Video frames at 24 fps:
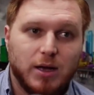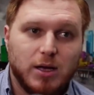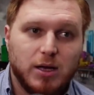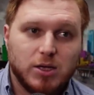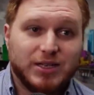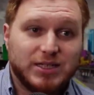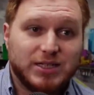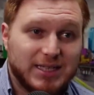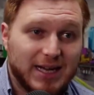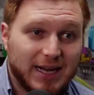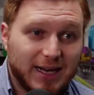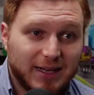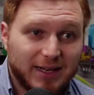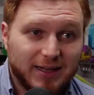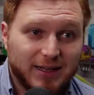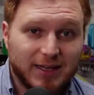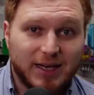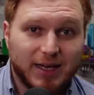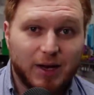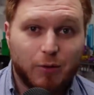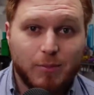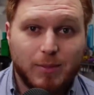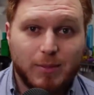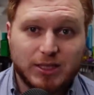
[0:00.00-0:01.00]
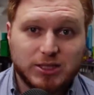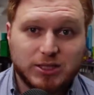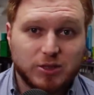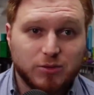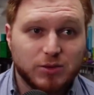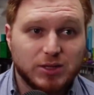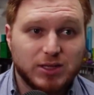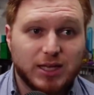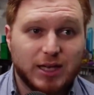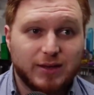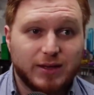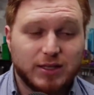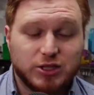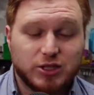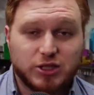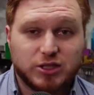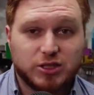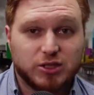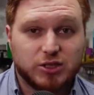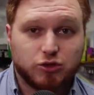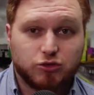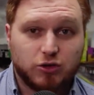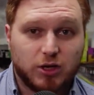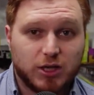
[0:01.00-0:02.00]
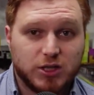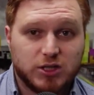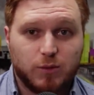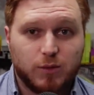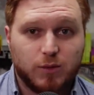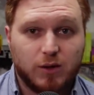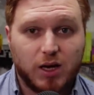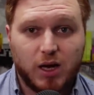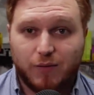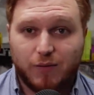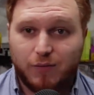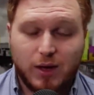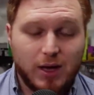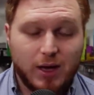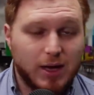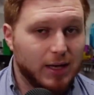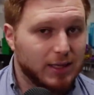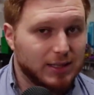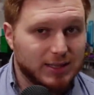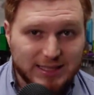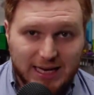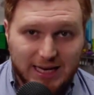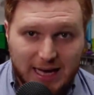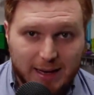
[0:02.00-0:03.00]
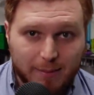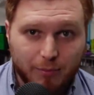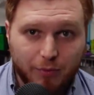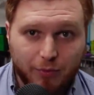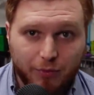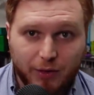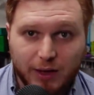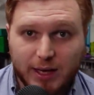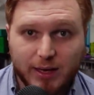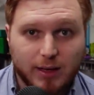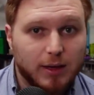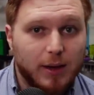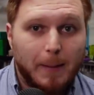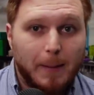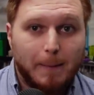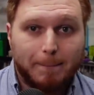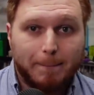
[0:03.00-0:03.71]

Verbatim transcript: The second thing that we mentioned was that they just didn't trust you enough. Same thing.